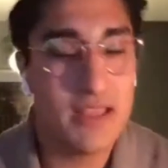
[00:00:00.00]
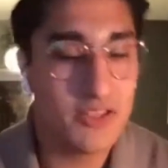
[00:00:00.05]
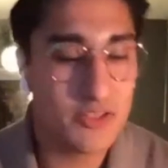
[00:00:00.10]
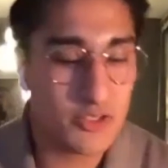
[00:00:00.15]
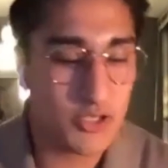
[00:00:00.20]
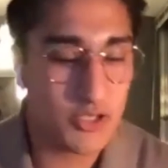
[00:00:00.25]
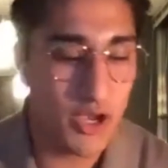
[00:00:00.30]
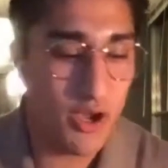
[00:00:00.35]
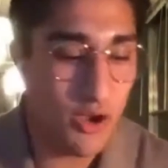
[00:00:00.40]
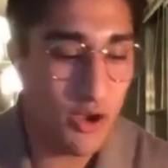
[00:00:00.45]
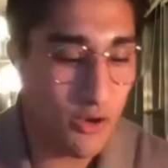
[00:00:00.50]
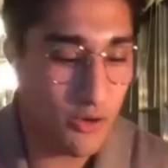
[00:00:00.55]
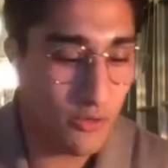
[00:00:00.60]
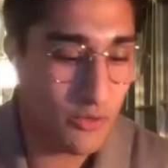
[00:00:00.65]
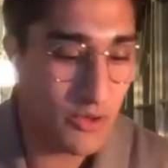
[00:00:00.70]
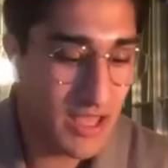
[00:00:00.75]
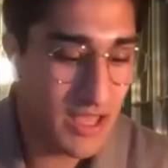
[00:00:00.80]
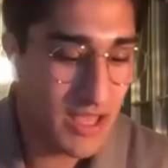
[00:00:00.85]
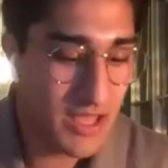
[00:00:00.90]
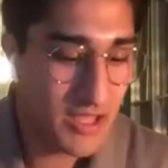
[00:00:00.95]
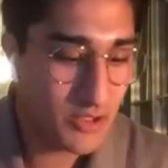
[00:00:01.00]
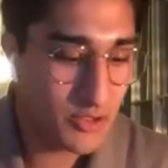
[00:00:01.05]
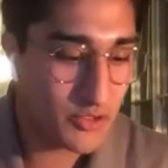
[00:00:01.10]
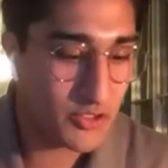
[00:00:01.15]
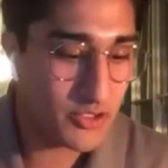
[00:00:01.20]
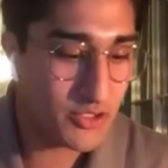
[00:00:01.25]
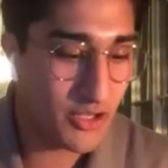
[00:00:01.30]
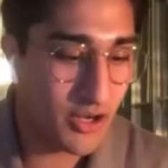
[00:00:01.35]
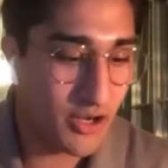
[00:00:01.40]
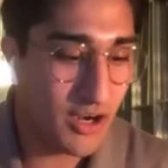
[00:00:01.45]
So
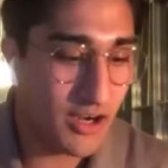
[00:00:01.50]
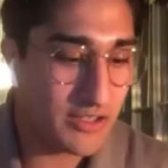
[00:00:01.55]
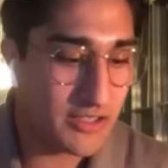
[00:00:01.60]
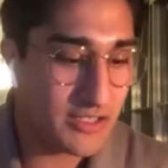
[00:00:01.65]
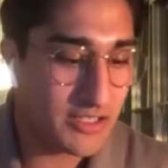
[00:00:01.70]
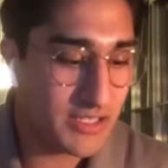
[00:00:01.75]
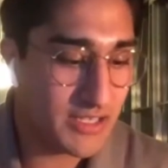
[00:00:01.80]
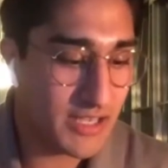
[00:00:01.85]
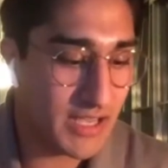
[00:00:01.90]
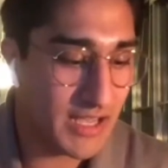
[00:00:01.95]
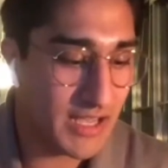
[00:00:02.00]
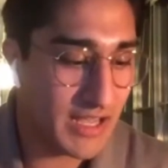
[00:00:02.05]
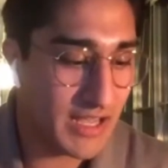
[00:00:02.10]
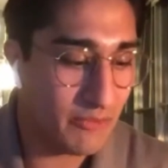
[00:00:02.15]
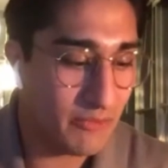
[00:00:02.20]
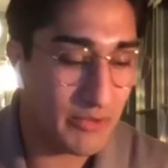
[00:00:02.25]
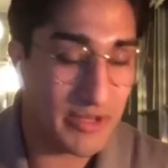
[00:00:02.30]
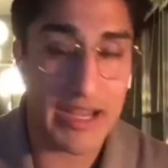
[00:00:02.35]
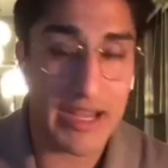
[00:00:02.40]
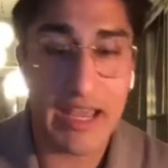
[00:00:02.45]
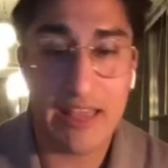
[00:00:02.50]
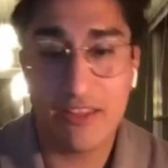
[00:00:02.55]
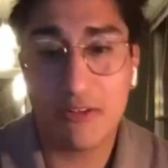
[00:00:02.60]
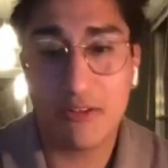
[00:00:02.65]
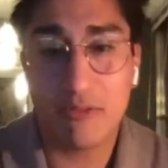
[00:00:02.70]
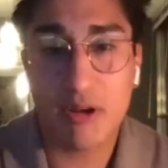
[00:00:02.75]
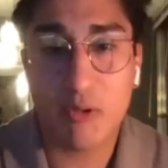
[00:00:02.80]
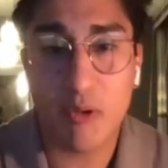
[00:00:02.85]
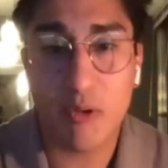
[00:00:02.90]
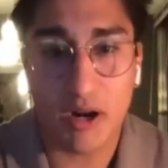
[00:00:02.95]
to start, we
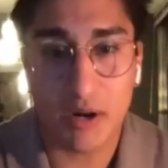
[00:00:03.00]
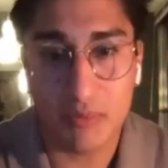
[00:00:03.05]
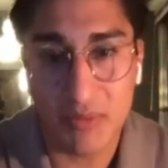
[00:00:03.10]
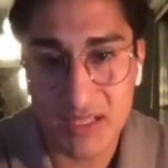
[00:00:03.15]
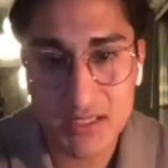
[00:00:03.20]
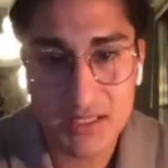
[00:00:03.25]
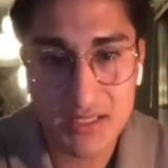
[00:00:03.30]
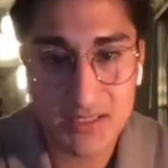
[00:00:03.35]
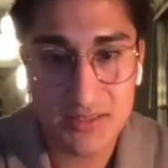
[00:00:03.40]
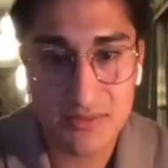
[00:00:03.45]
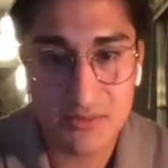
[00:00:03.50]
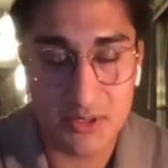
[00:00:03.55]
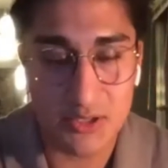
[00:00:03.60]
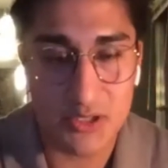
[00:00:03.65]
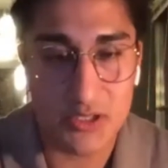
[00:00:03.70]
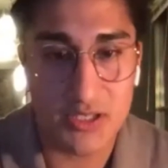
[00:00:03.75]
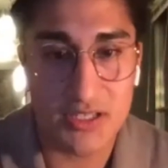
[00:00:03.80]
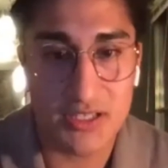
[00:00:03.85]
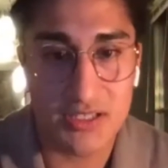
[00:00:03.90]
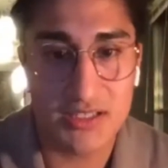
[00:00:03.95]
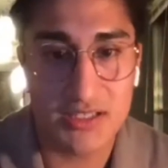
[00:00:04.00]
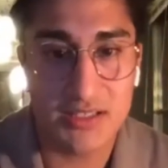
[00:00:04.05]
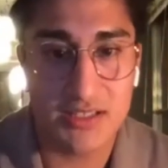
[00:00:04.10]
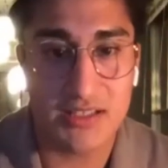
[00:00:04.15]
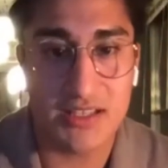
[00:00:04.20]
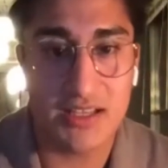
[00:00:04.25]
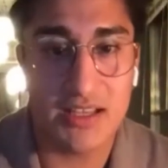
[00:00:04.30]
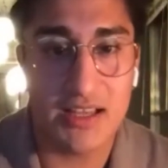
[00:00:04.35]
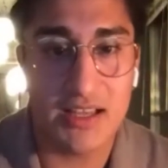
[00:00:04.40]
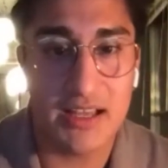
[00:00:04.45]
gather requirements, which is
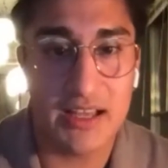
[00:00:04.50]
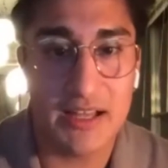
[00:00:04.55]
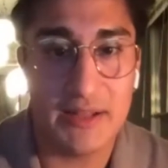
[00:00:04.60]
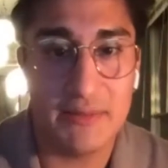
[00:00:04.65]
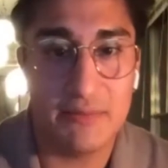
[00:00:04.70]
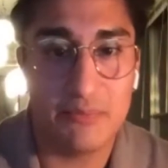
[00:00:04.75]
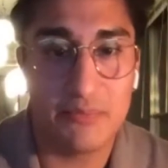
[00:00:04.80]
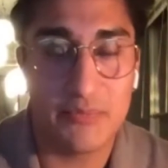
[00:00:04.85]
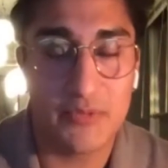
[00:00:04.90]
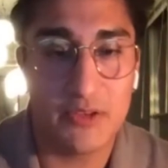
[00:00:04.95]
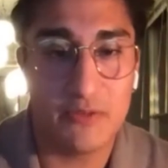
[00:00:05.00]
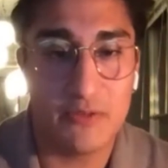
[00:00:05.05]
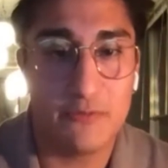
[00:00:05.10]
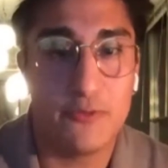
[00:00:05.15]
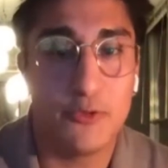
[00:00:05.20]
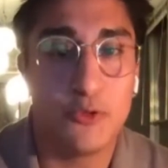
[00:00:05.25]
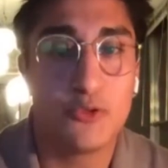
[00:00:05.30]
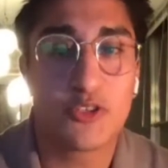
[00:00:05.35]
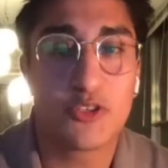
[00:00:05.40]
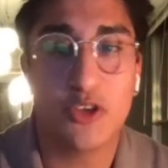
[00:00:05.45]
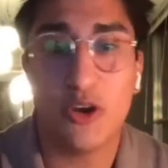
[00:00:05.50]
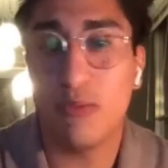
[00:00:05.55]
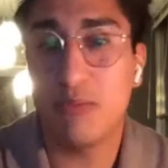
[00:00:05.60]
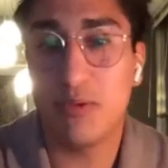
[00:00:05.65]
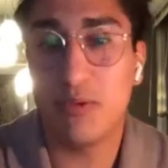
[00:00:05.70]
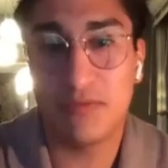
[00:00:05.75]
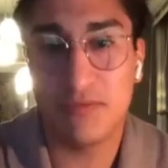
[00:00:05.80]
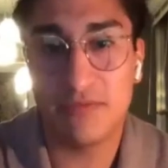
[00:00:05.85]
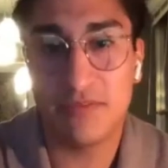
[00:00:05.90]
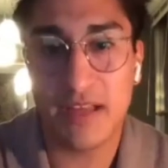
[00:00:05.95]
the full scope
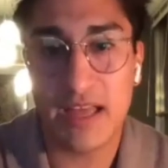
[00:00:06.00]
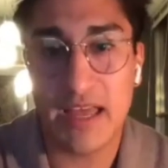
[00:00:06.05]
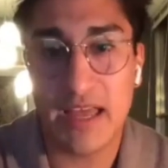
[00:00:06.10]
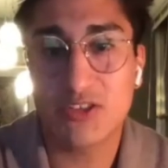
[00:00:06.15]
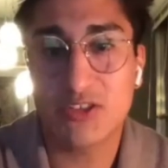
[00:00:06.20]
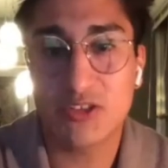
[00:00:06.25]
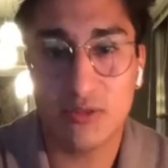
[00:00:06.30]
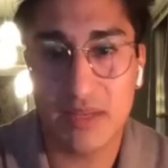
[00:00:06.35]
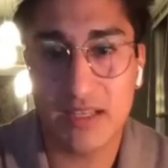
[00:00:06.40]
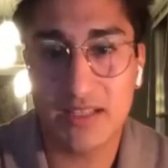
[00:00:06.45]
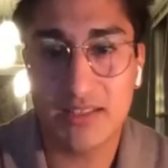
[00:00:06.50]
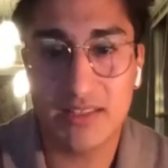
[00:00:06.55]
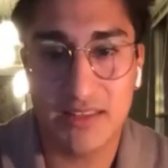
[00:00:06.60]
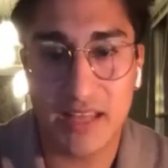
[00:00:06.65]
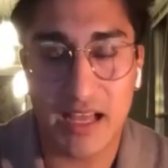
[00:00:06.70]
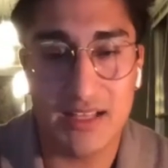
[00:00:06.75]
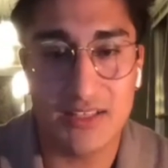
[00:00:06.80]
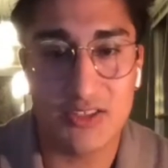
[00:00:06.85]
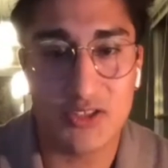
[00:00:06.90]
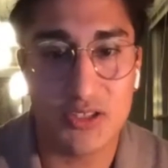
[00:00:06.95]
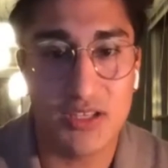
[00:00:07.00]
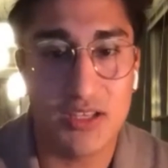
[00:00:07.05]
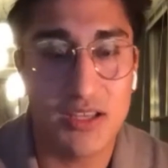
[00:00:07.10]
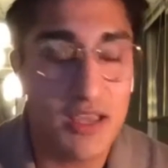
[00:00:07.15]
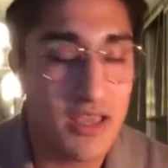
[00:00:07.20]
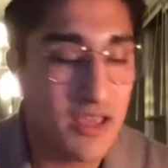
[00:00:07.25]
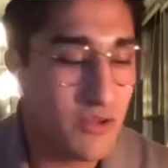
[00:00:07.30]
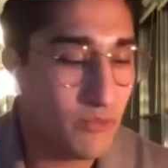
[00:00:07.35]
of Agile methodology.